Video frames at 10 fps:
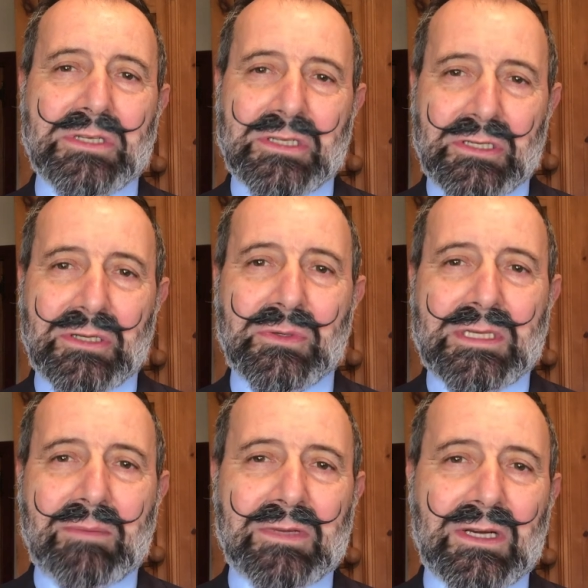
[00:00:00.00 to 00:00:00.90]
to do
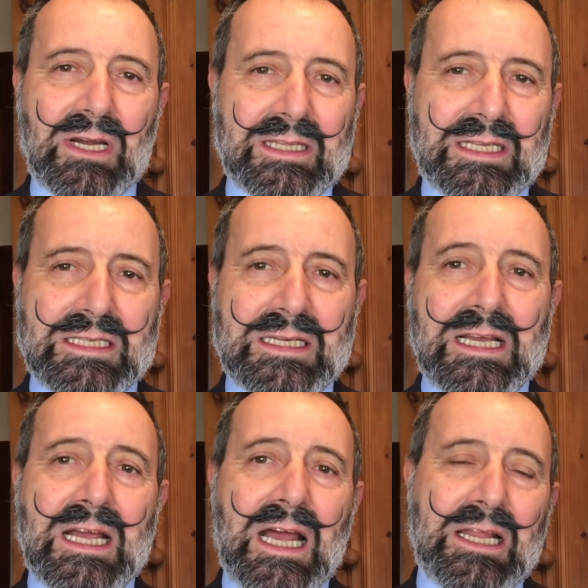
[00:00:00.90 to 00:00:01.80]
something like this,
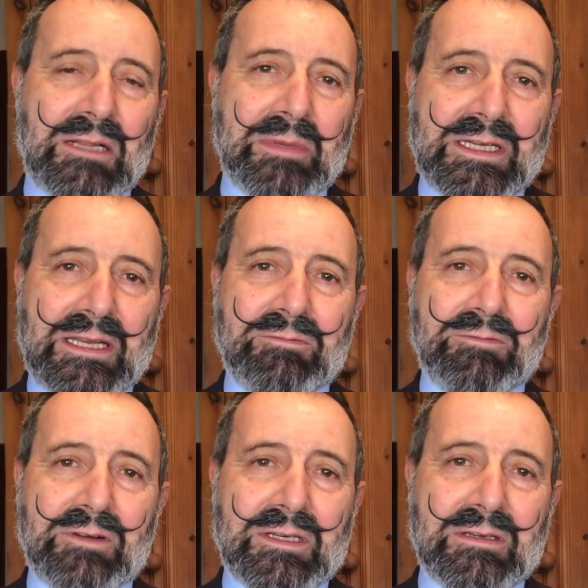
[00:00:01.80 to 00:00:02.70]
a little bit
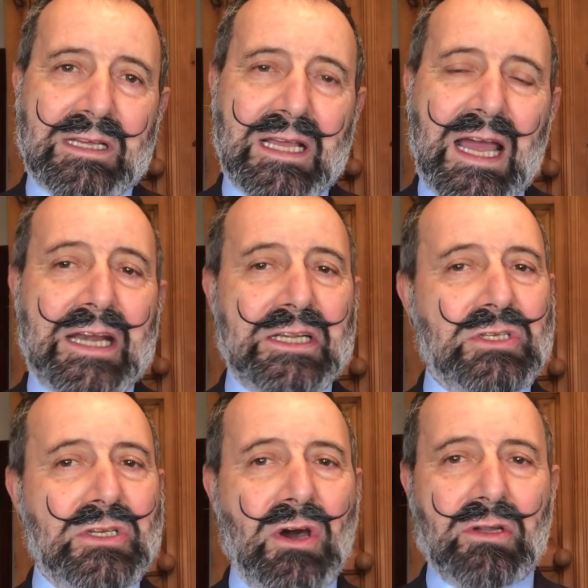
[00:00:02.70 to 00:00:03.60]
different. And it's
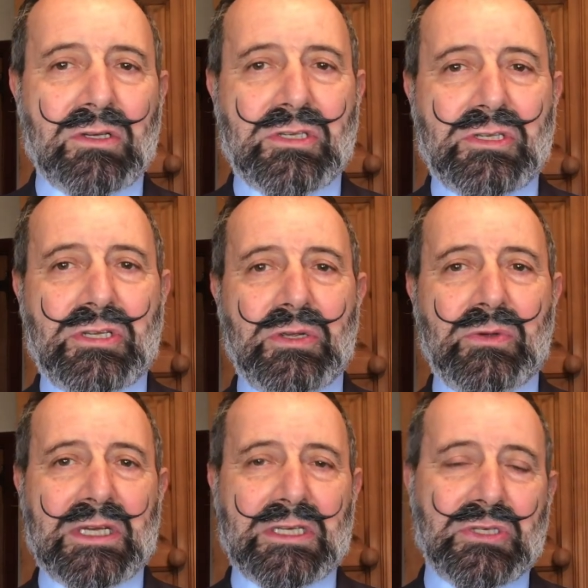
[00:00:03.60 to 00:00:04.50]
not too
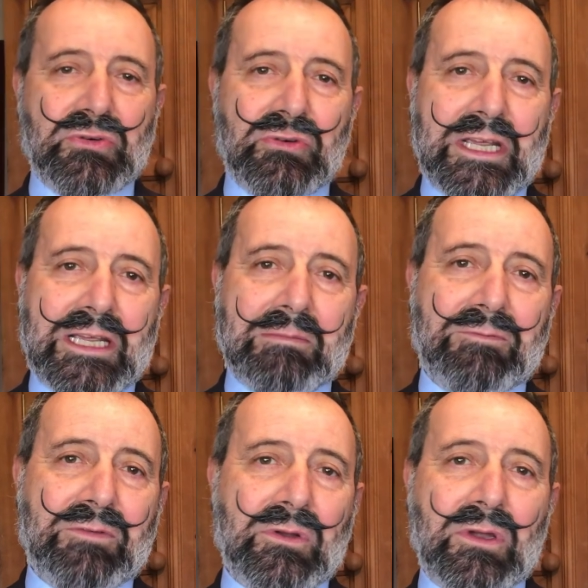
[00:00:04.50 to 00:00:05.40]
extreme.
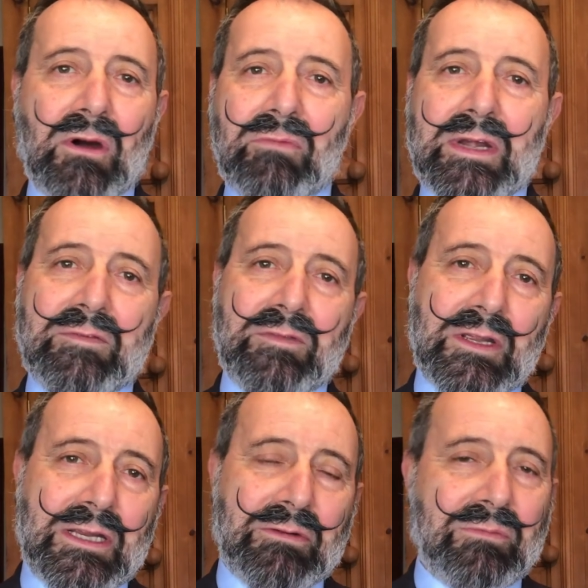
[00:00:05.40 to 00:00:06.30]
If you got rid of
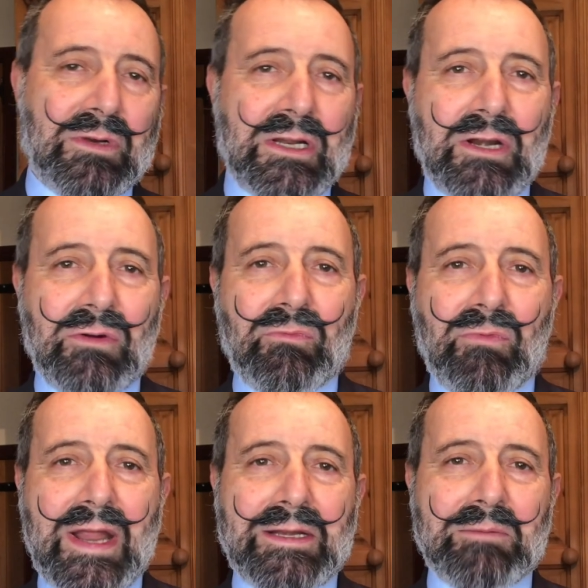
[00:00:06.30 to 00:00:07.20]
the
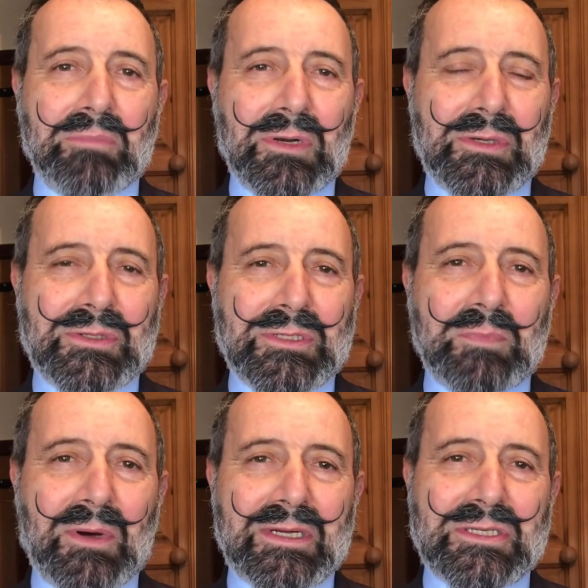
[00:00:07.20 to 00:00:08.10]
red and blue
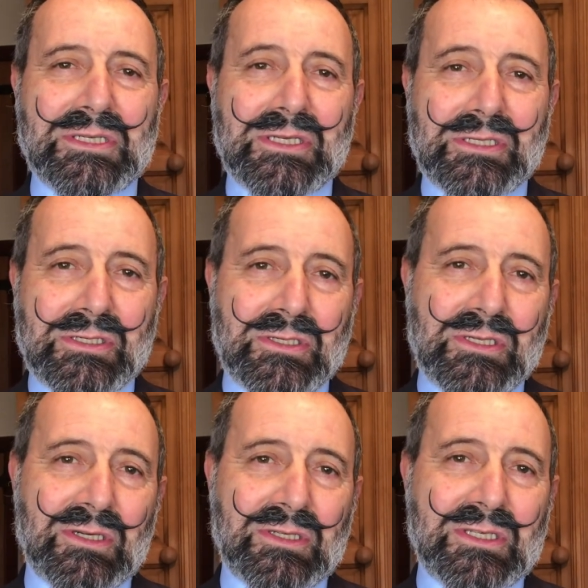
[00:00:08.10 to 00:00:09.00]
spotted
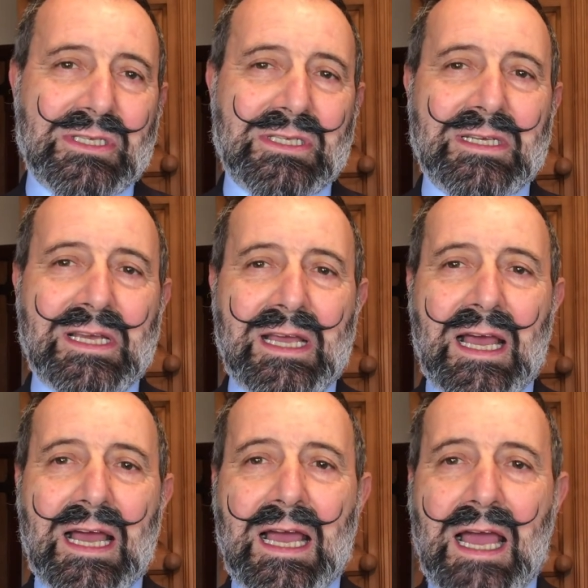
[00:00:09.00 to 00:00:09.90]
socks
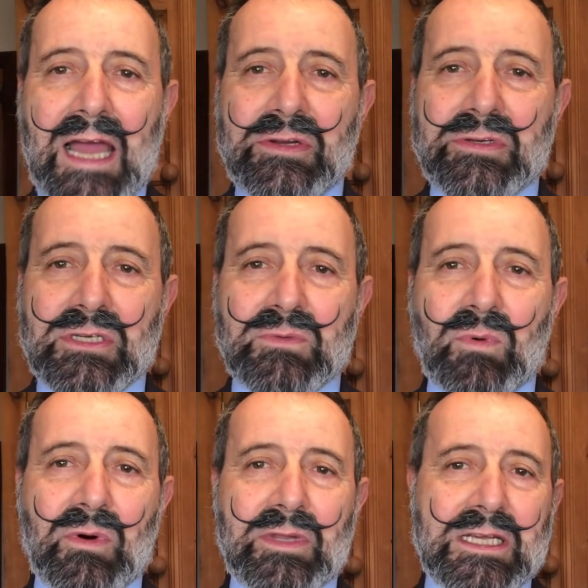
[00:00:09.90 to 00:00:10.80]
and you just
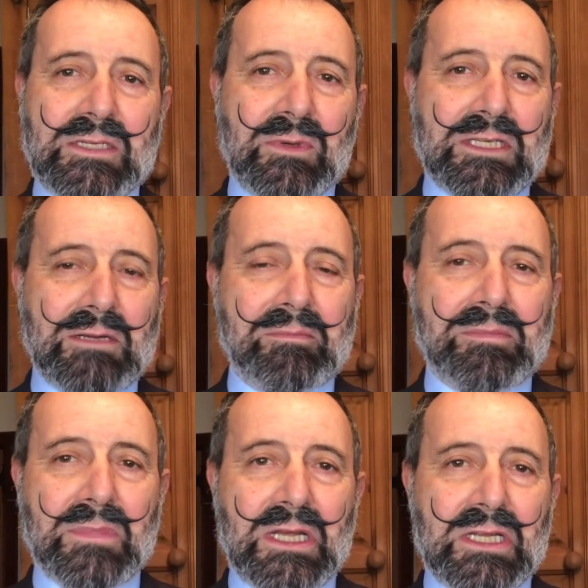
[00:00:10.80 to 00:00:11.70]
wore this with some
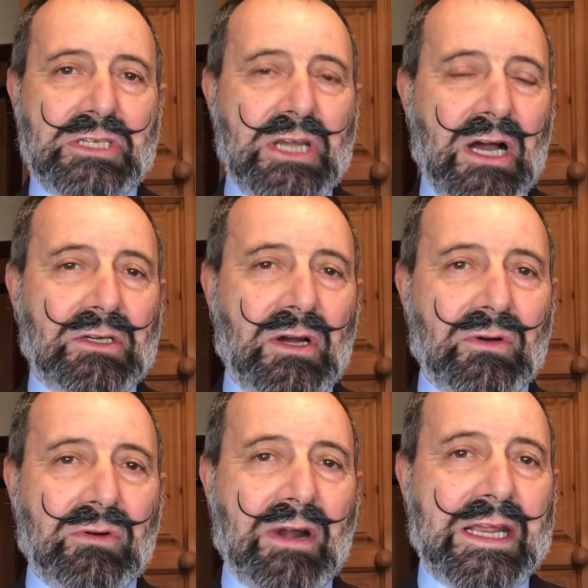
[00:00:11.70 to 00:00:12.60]
charcoal
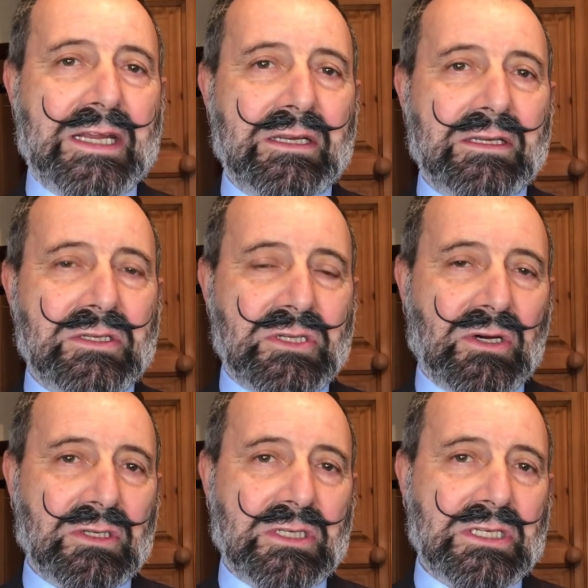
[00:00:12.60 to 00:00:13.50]
grey
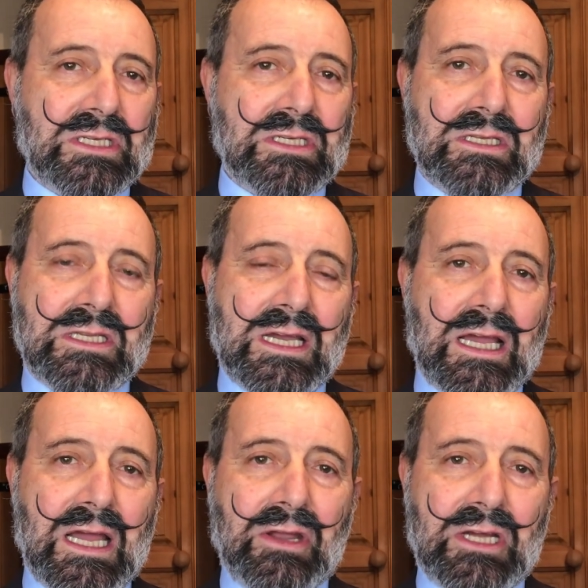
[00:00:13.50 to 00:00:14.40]
socks and
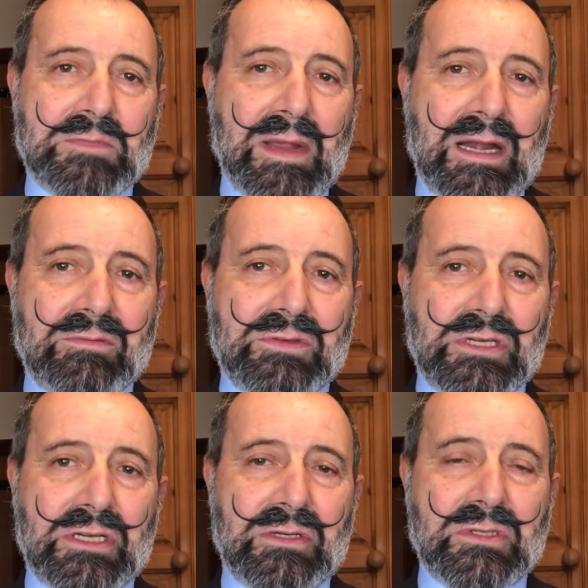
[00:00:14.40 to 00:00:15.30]
a nice pair of
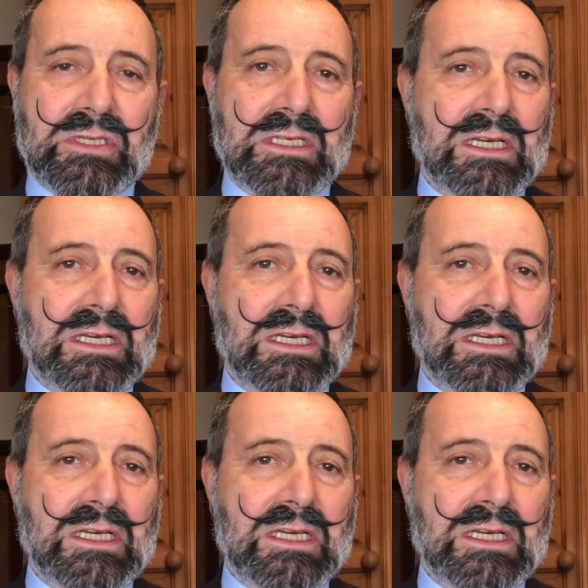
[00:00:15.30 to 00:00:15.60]
shoes,